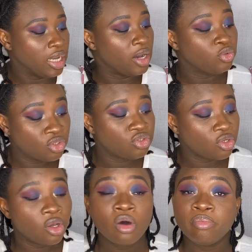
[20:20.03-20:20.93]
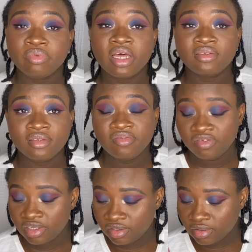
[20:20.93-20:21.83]
I would suck up that
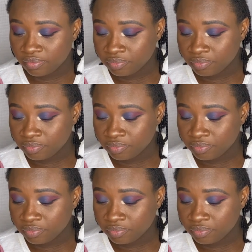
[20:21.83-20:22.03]
stiffness.